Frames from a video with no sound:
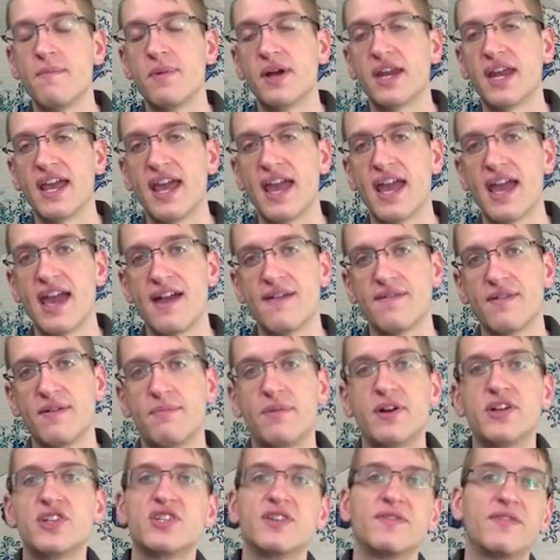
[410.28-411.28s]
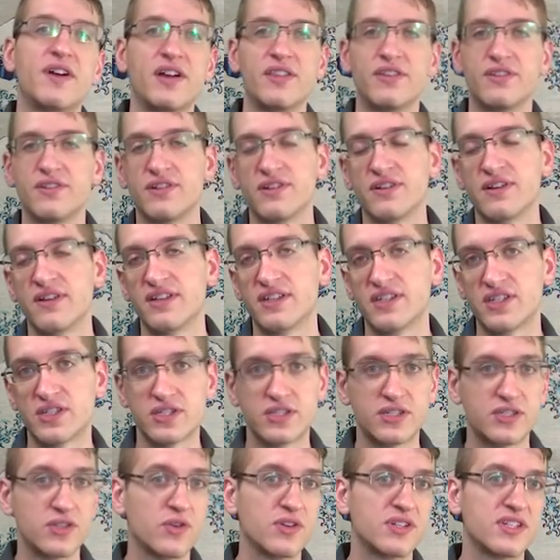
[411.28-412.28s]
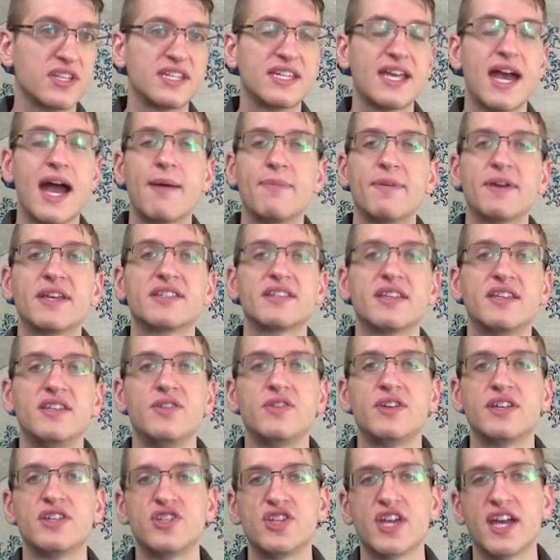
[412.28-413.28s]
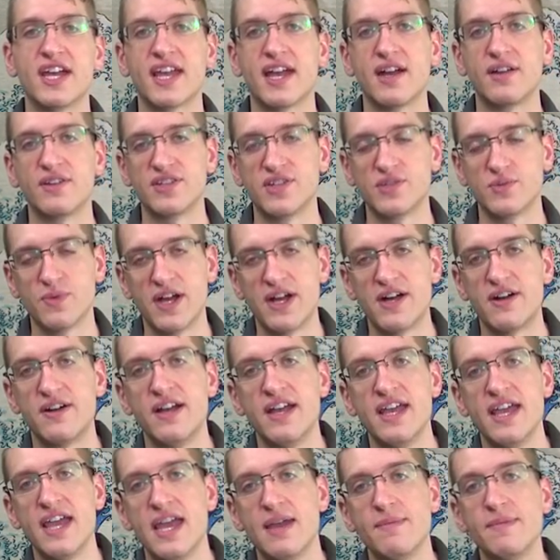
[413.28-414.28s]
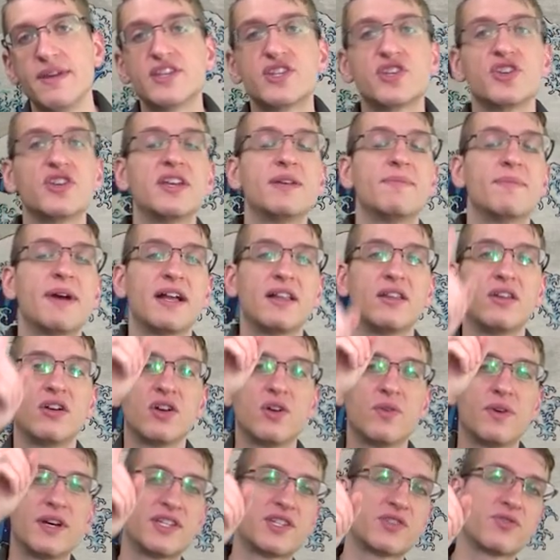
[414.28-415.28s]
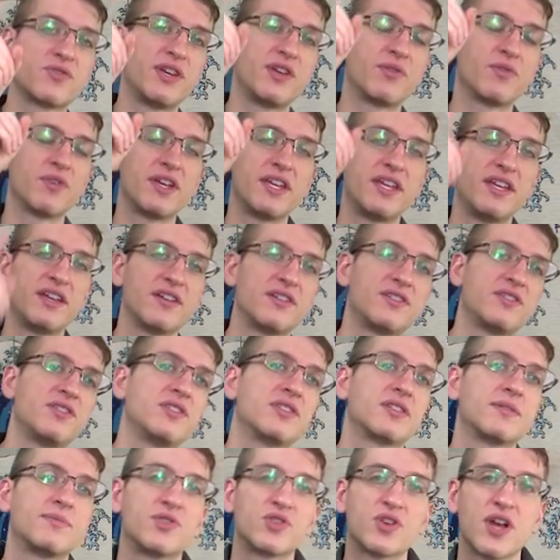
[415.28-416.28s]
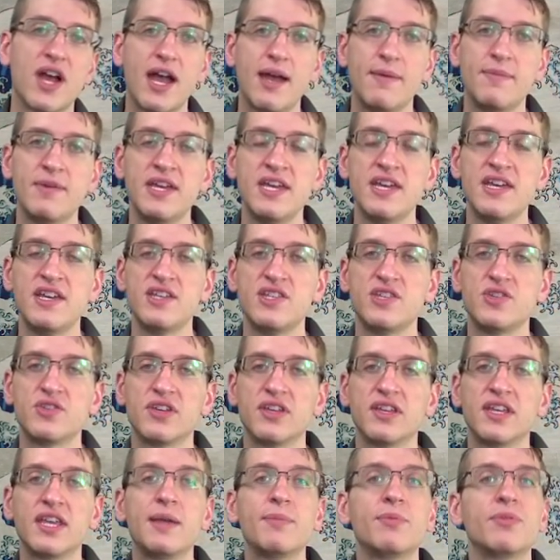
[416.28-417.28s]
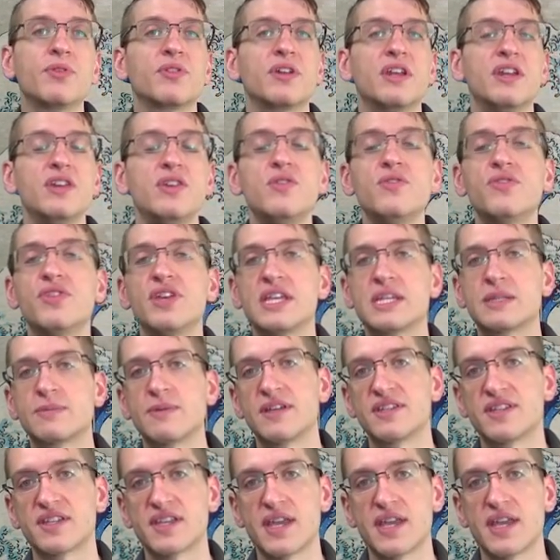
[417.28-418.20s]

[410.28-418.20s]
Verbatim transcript: but I have a bunch of other sorts of topics that you can check out as well. And make sure you hit my logo on screen right here to subscribe so you can keep learning new things about